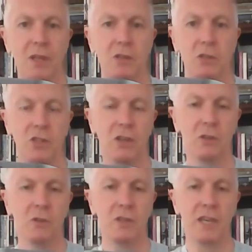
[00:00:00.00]

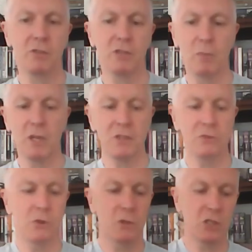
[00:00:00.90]
So if somebody's
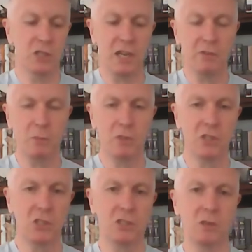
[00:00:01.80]
foolish enough to
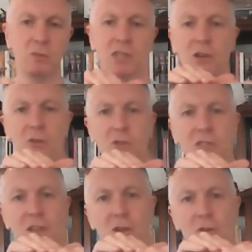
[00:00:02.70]
position
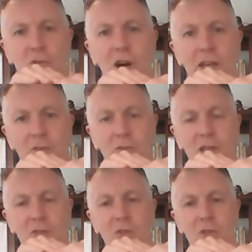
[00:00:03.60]
themselves right in
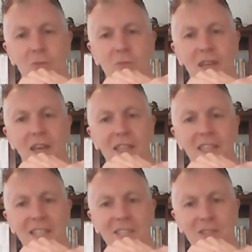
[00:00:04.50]
front of you,
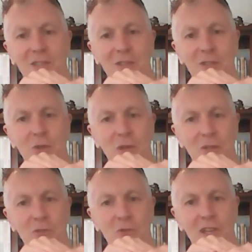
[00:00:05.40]
yes, you
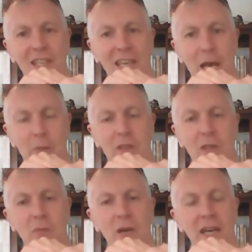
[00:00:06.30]
can really hammer
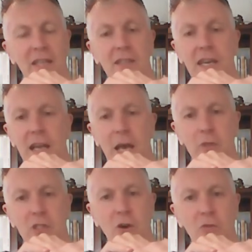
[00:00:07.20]
them. And that
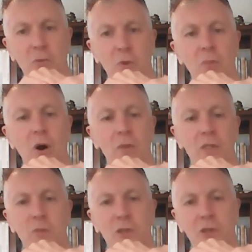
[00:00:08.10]
happens often with
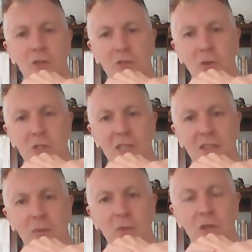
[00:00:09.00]
bombers because, of course, they're
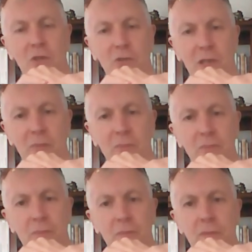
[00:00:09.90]
not maneuvering.
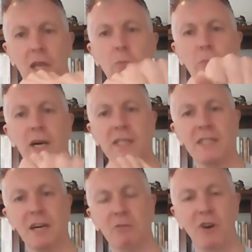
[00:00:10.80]
But
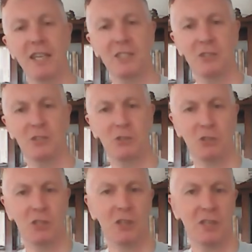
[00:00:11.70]
fighters, you
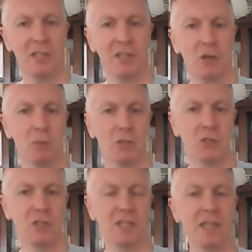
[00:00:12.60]
usually don't get that
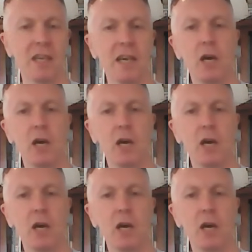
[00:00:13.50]
opportunity.